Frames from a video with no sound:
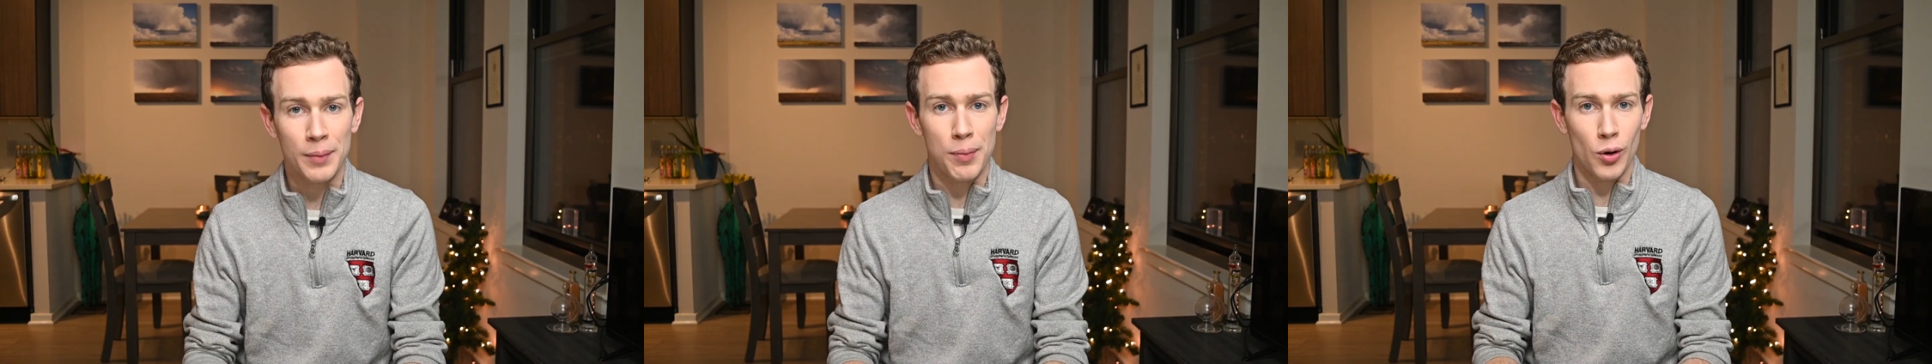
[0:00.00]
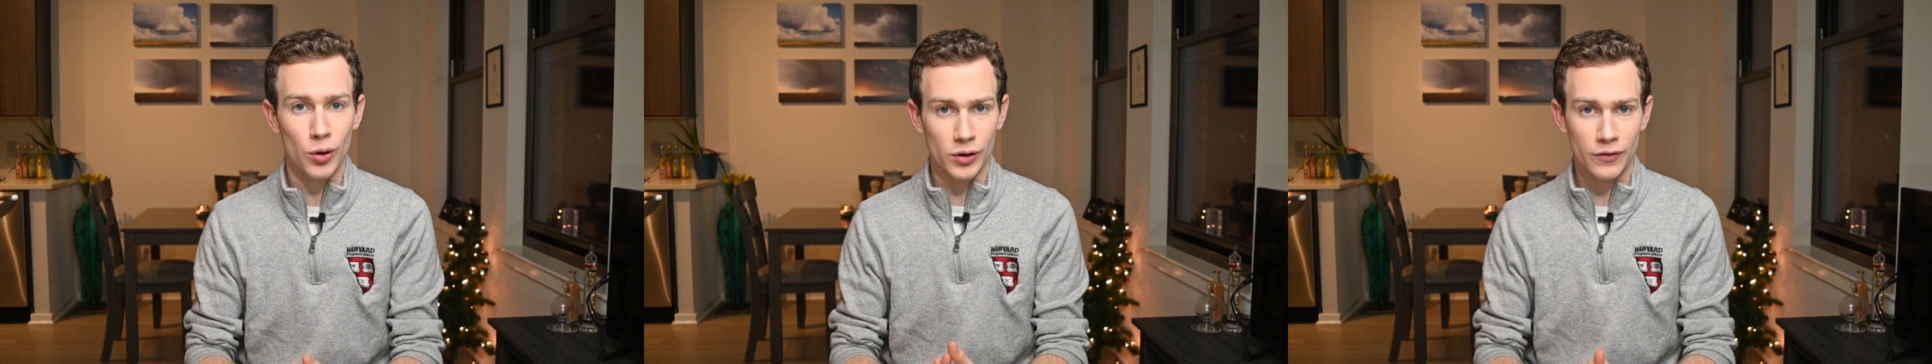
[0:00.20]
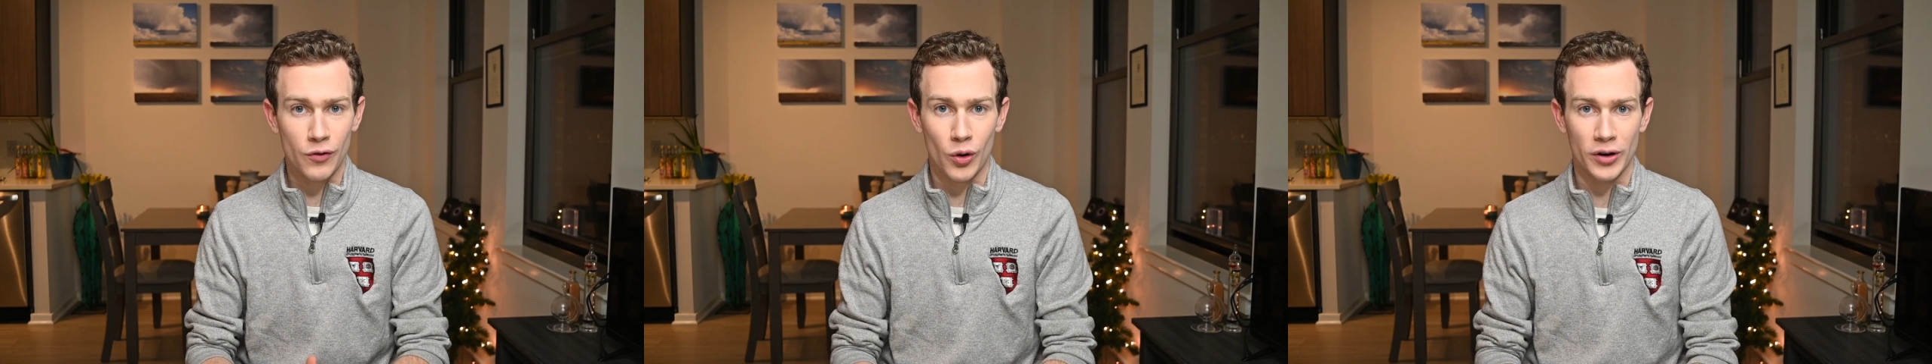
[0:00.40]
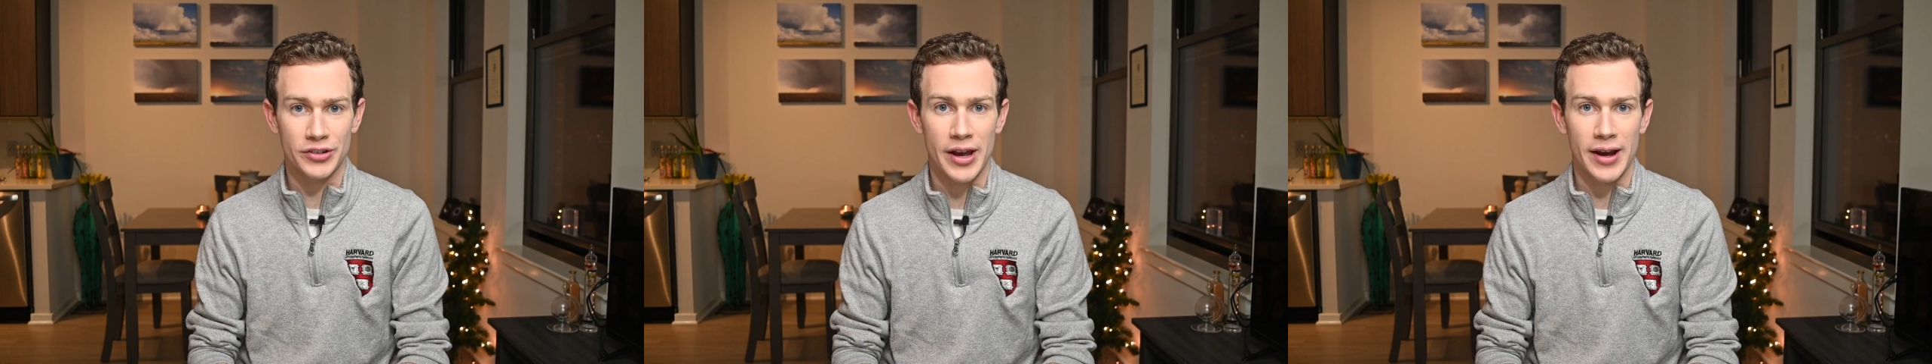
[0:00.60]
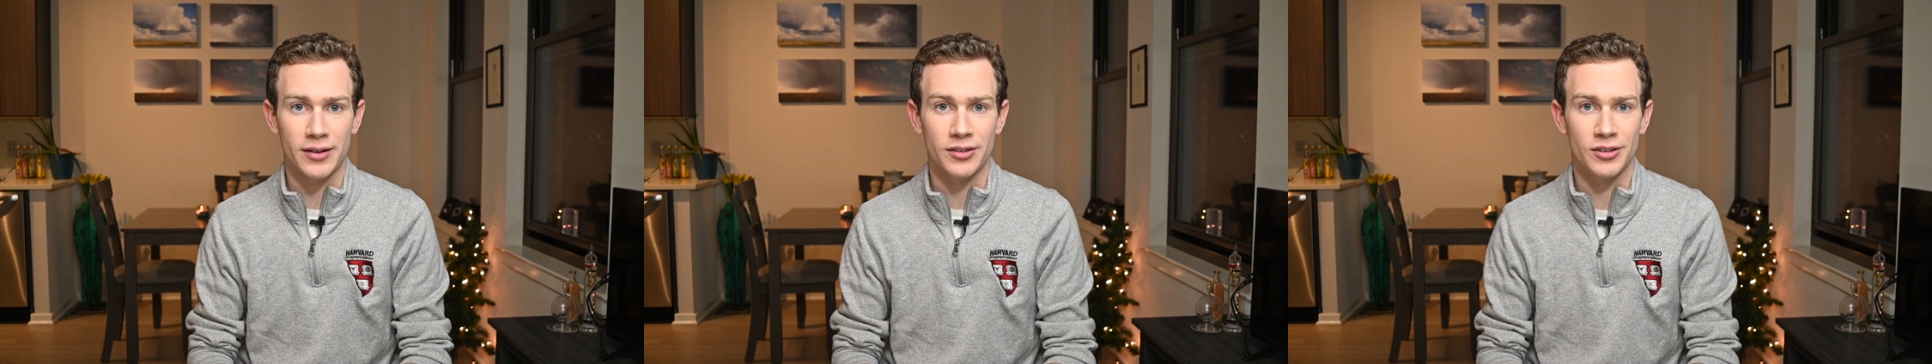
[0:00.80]
polar
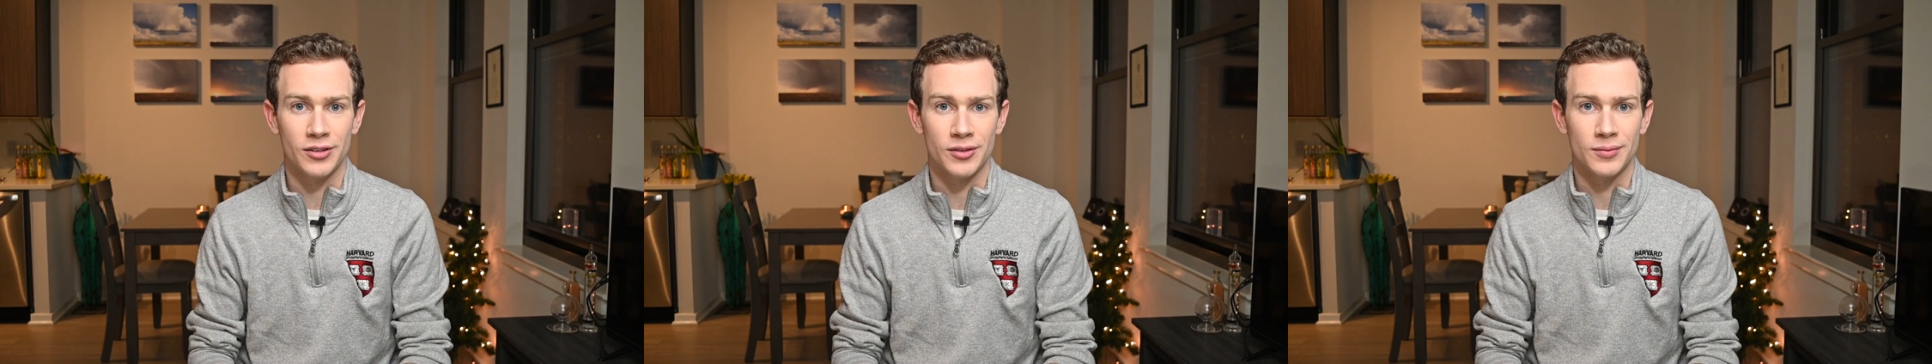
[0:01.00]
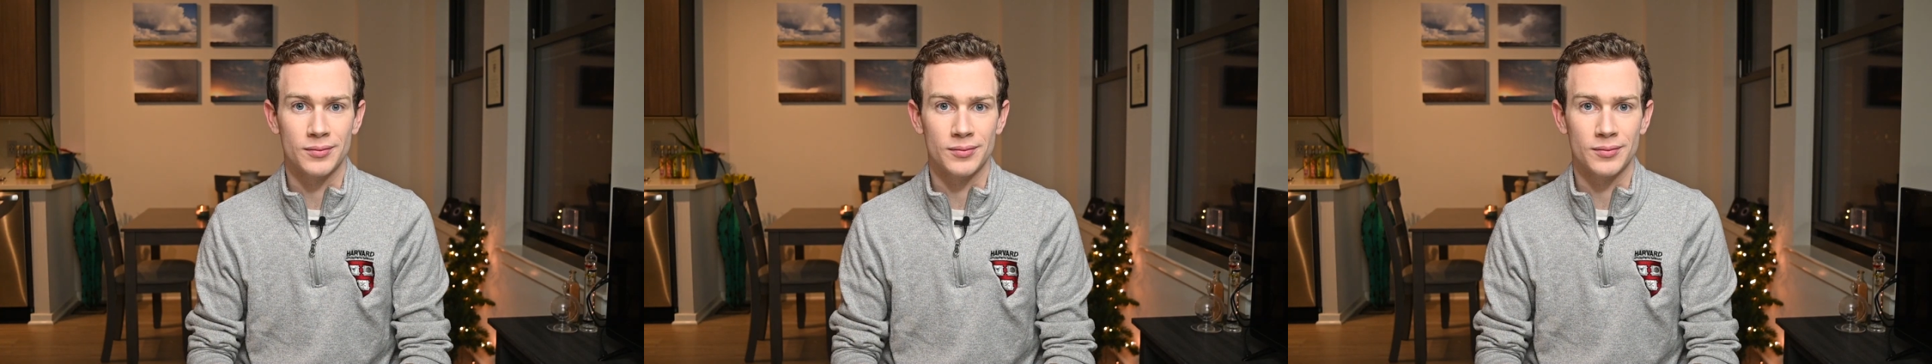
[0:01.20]
vortex.